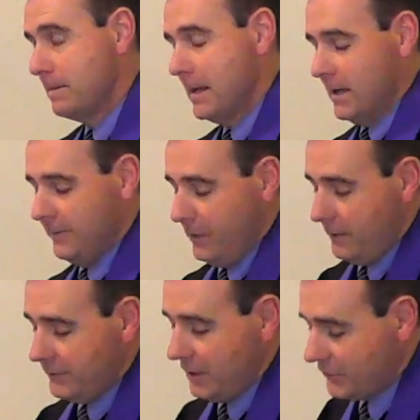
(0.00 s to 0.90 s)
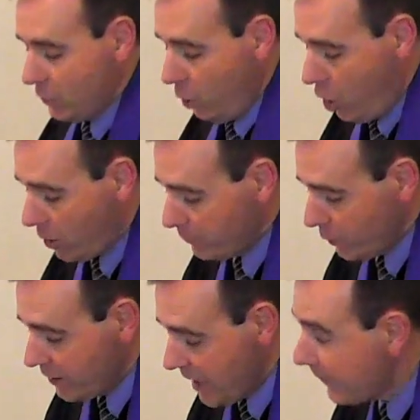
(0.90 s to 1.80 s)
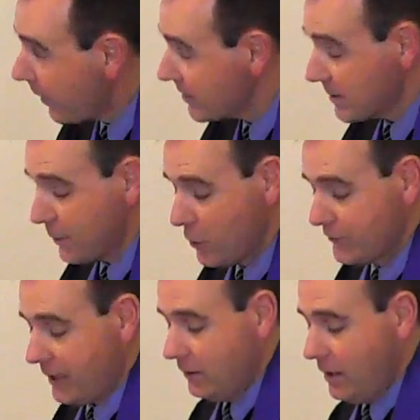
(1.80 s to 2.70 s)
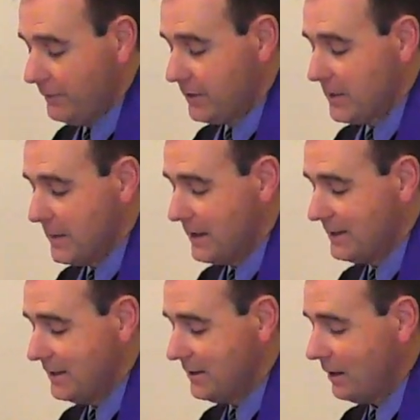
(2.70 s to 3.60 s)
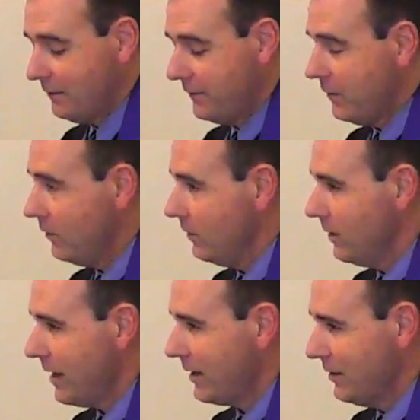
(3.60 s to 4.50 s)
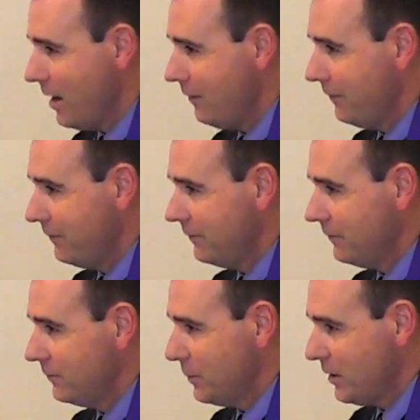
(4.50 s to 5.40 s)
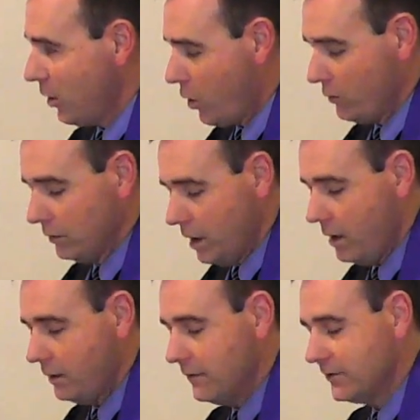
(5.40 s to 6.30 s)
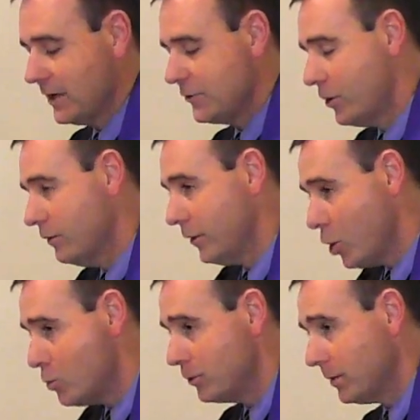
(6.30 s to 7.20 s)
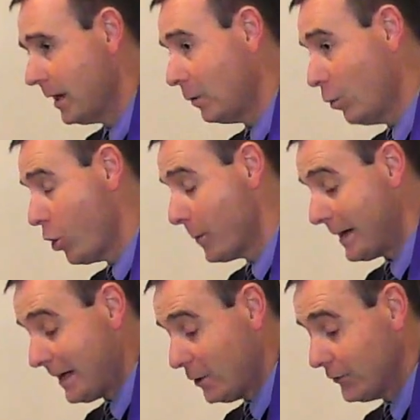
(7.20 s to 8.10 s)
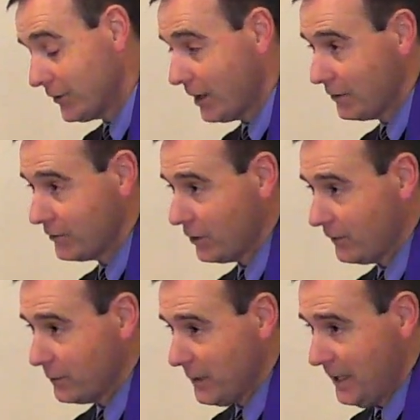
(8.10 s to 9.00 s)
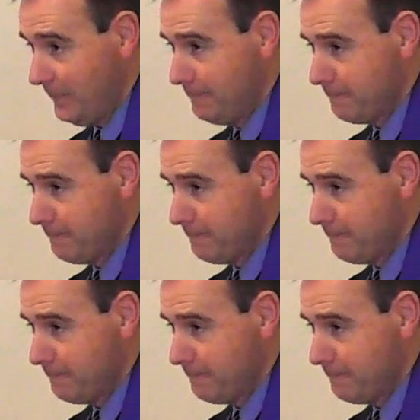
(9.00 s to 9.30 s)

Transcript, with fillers: If love does no harm to a neighbor, I suppose I loved him, but it did not feel like enough to be called love as I drove home to my warm house and soft bed.